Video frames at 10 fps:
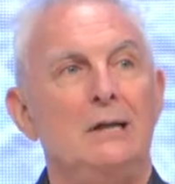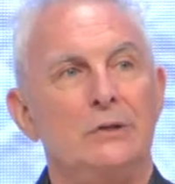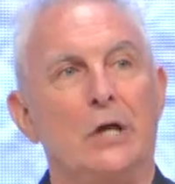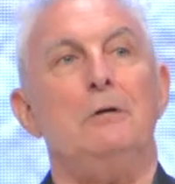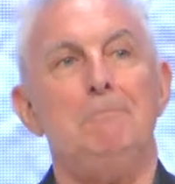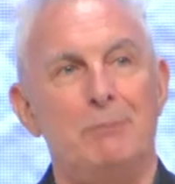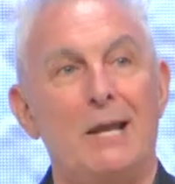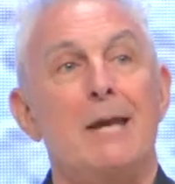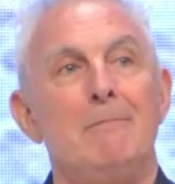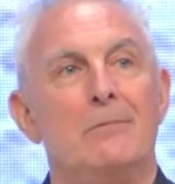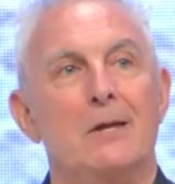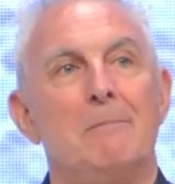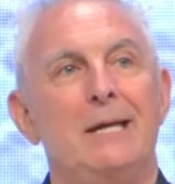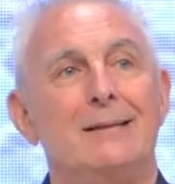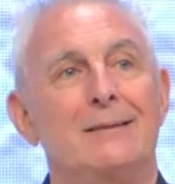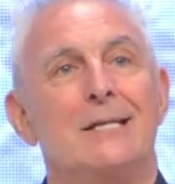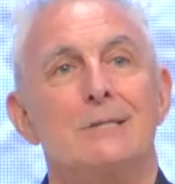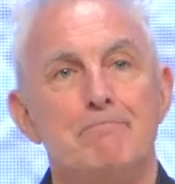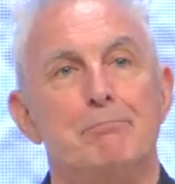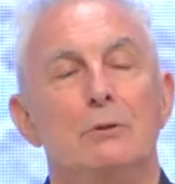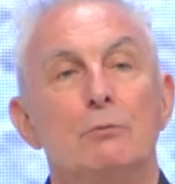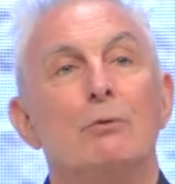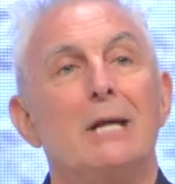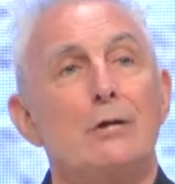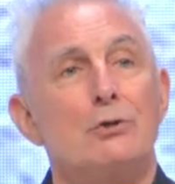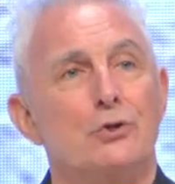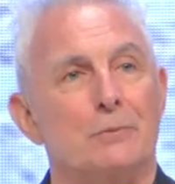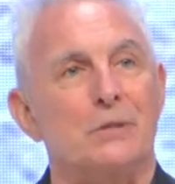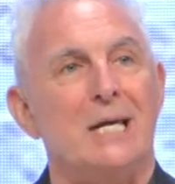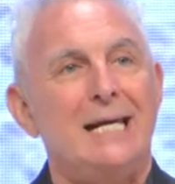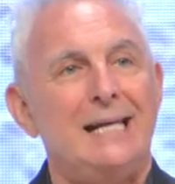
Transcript: don't blame them. It doesn't build relationships,